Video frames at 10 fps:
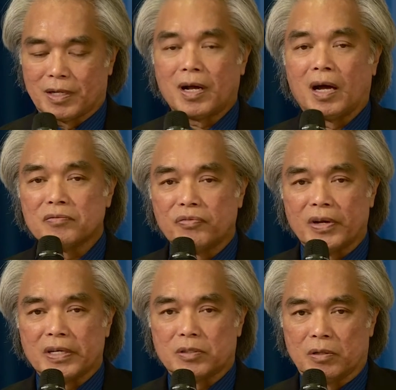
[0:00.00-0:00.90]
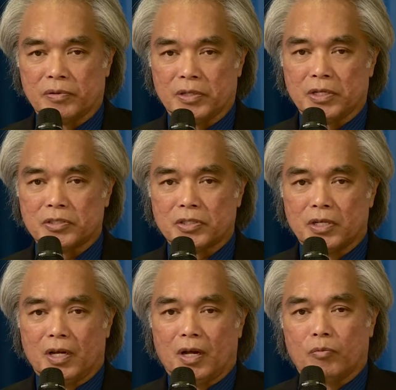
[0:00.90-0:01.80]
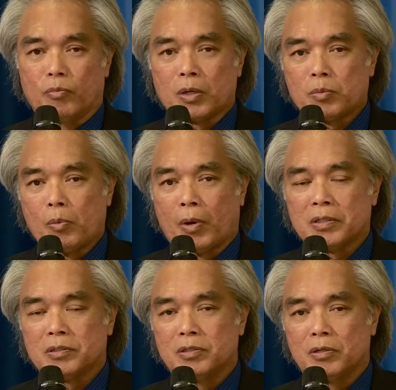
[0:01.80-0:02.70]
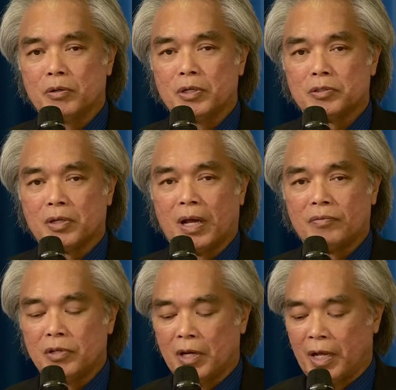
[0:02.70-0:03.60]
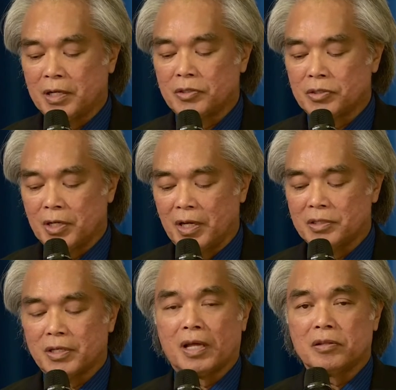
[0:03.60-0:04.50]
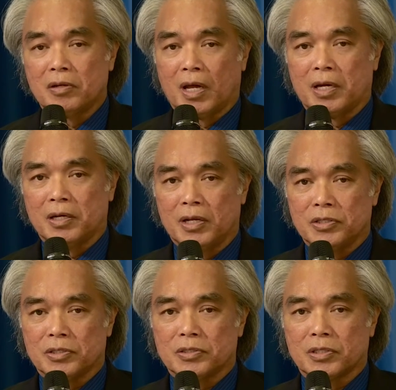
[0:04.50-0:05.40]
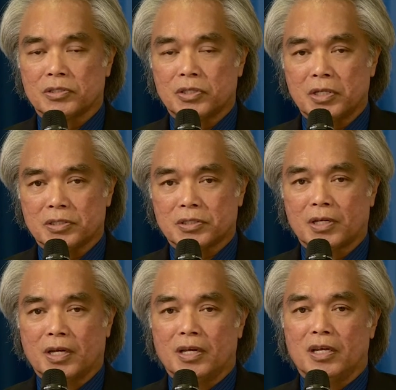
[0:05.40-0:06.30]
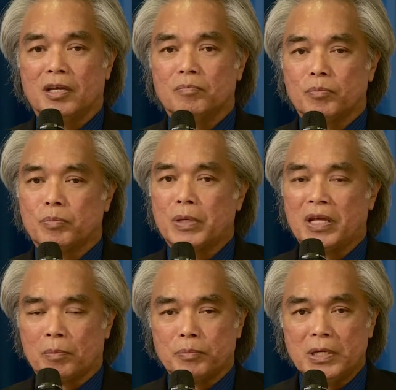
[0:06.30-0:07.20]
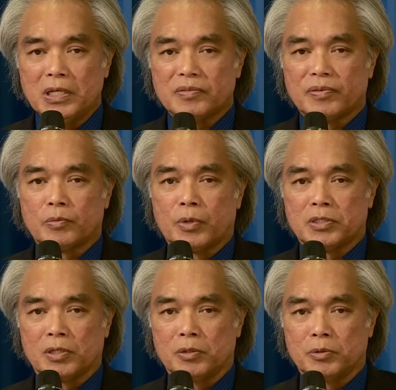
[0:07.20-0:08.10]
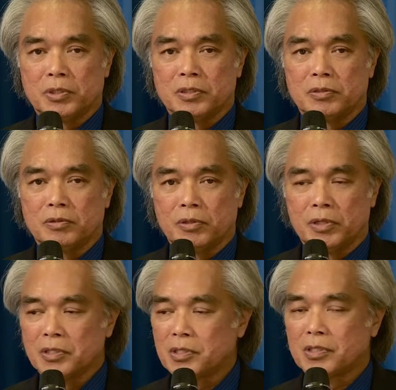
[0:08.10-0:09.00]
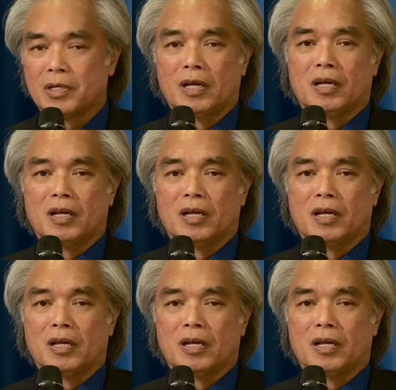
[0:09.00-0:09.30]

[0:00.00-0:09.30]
conflict over this. What we want to do is to have the United States and the United Nations assist in a peaceful resolution to this